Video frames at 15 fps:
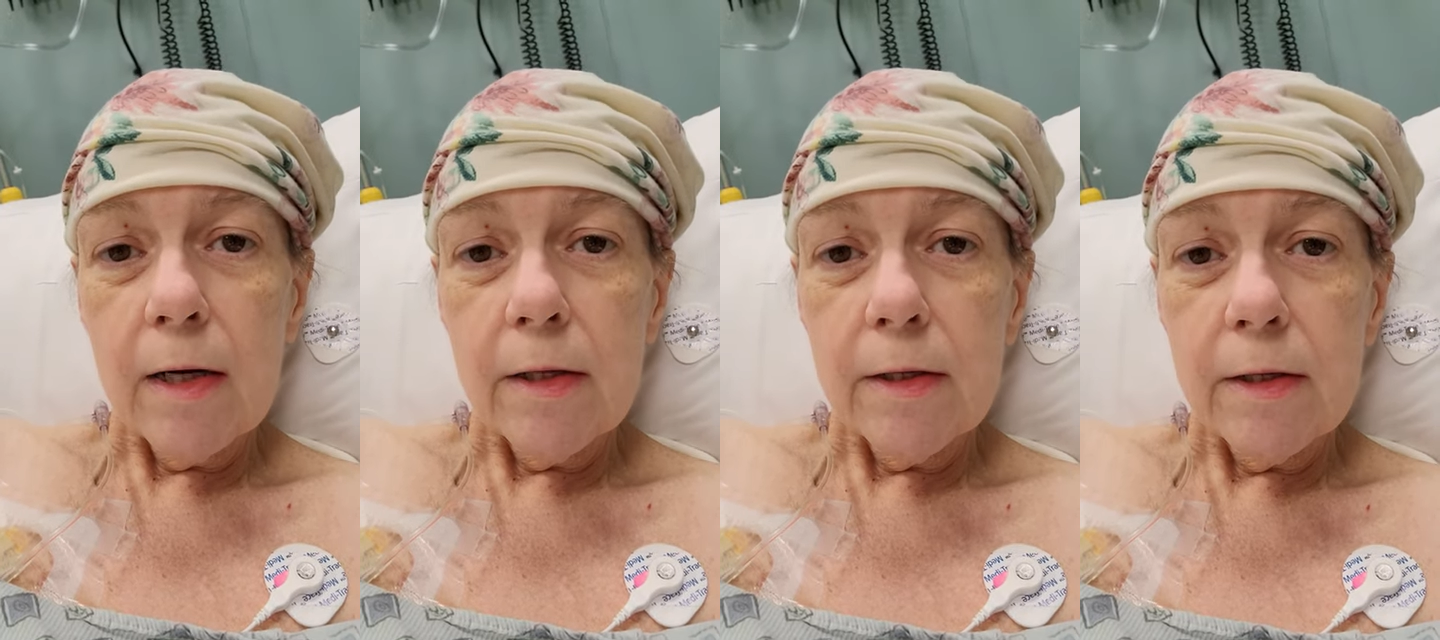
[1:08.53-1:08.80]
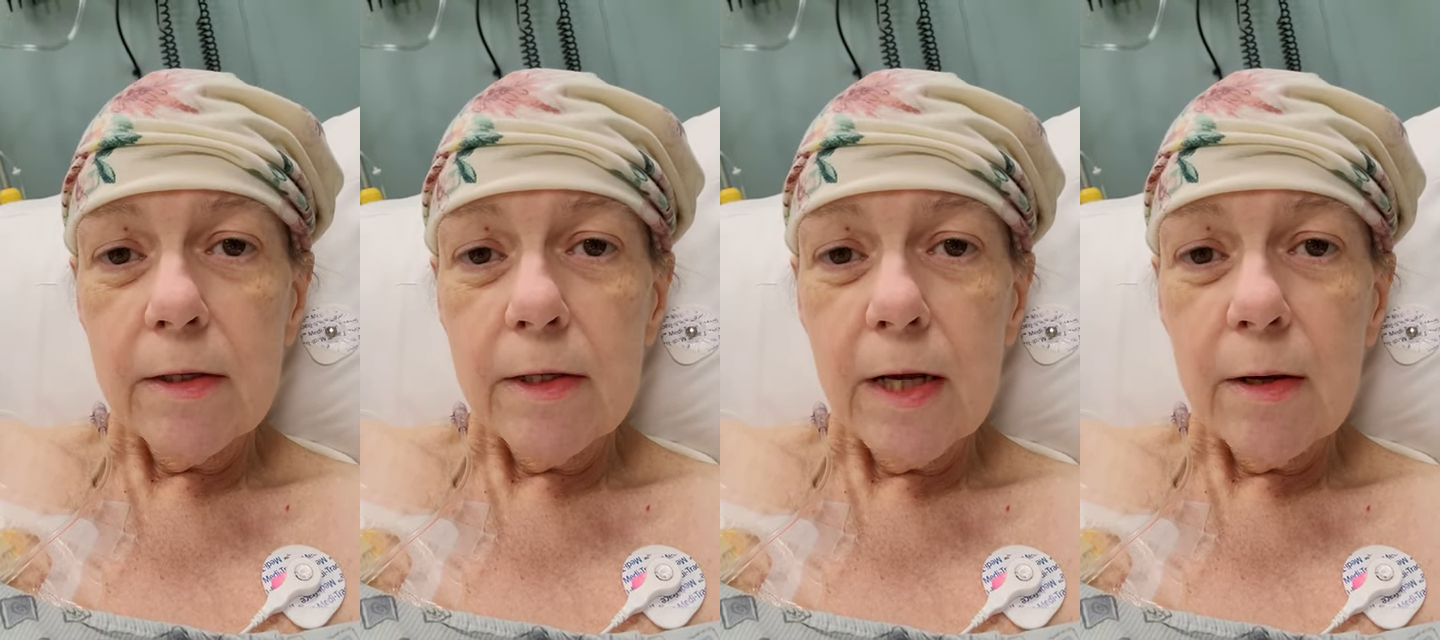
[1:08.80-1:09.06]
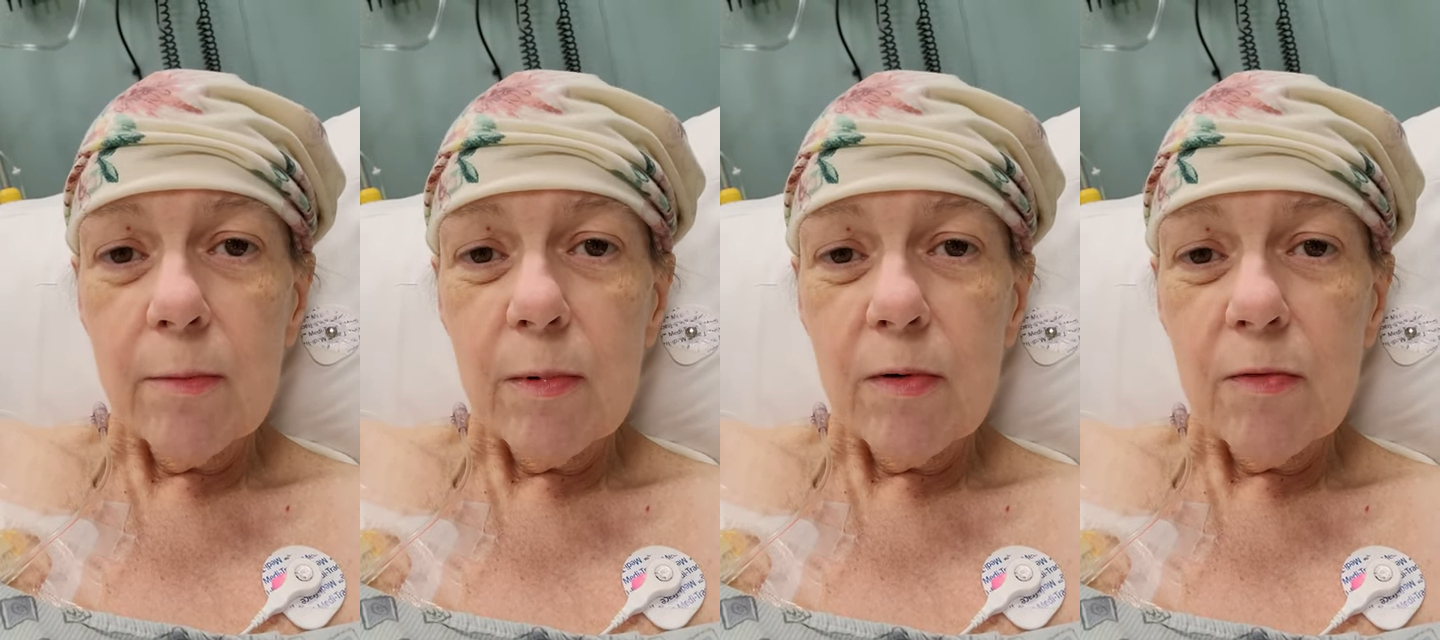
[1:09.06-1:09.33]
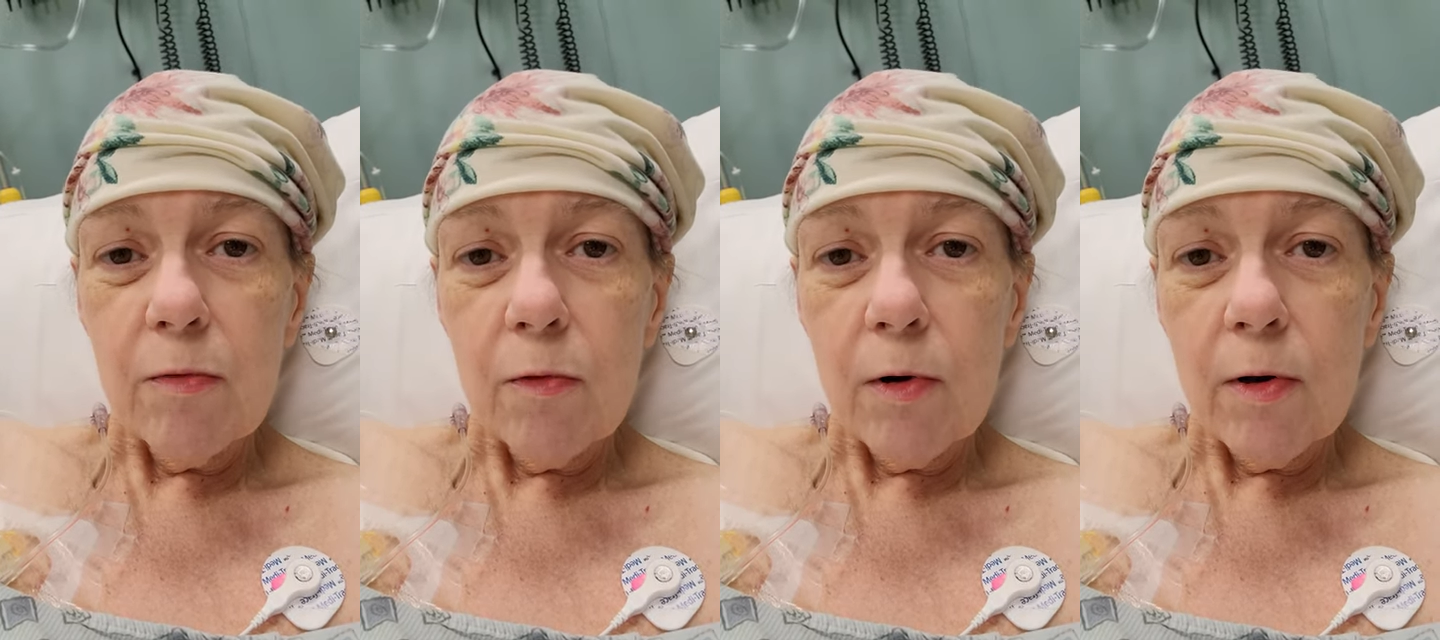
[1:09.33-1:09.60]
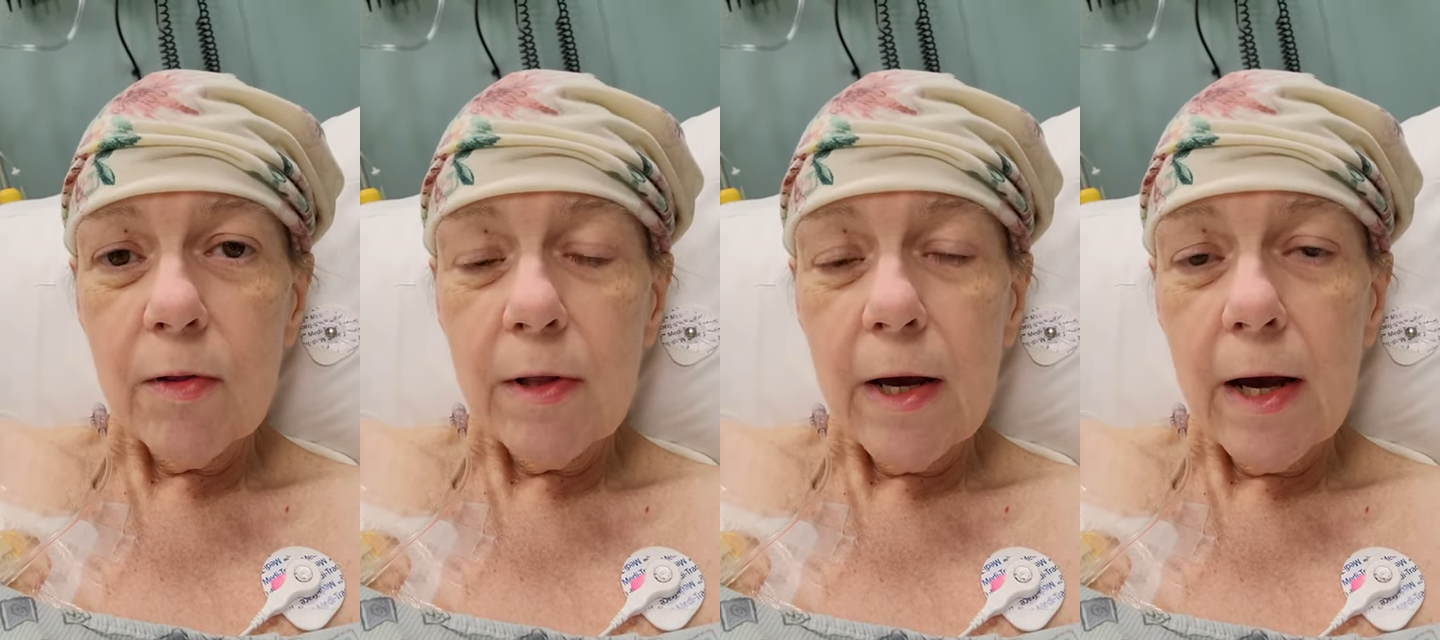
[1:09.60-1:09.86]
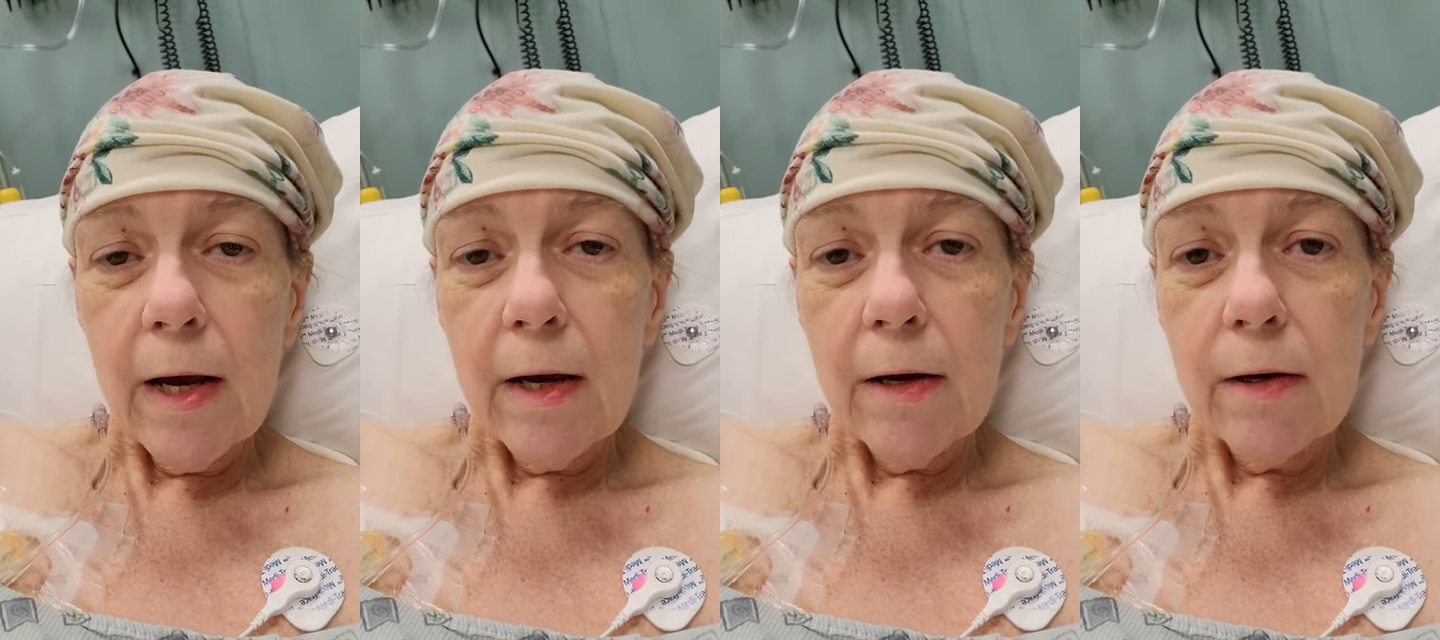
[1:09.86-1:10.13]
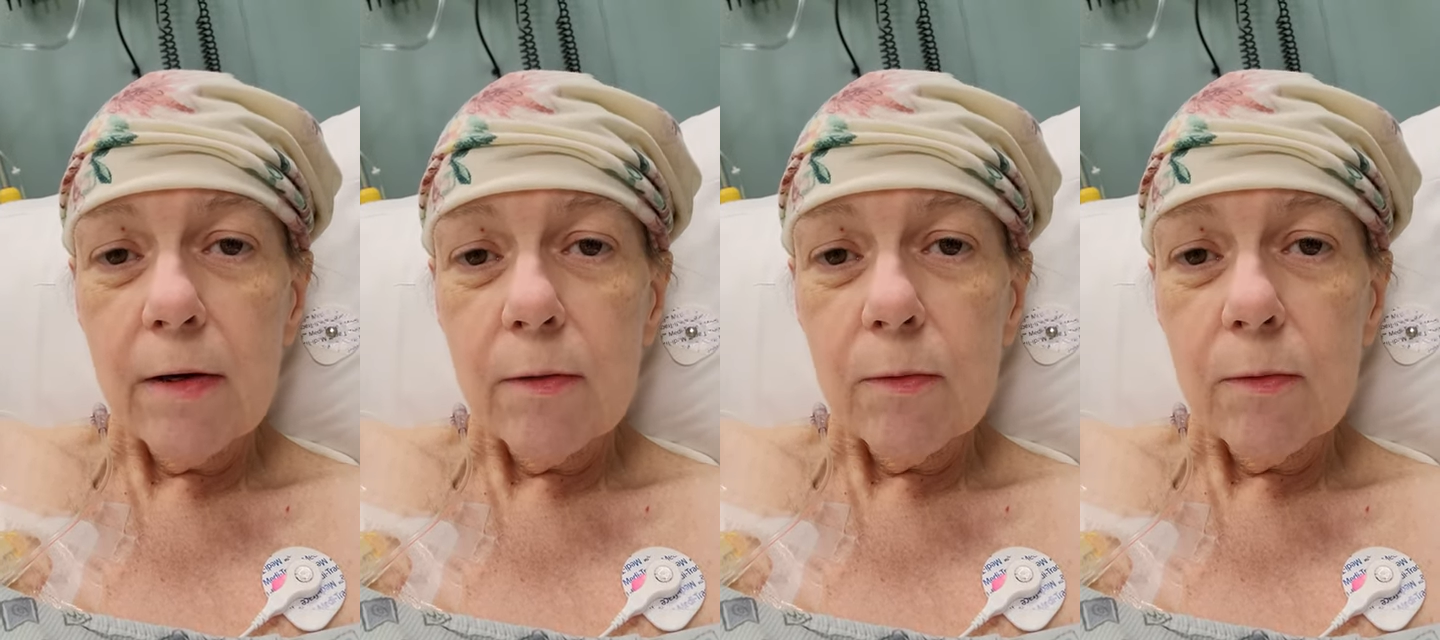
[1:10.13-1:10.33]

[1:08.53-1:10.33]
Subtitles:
and the day before that